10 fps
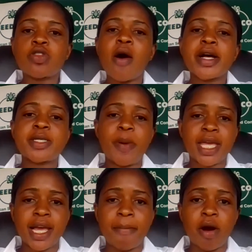So I was
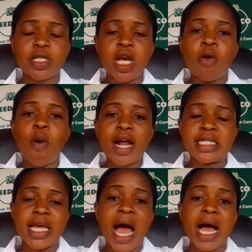speaking about
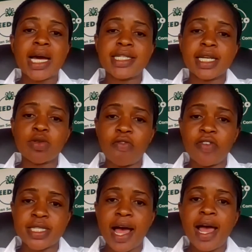what the Agritech
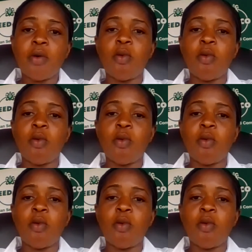officer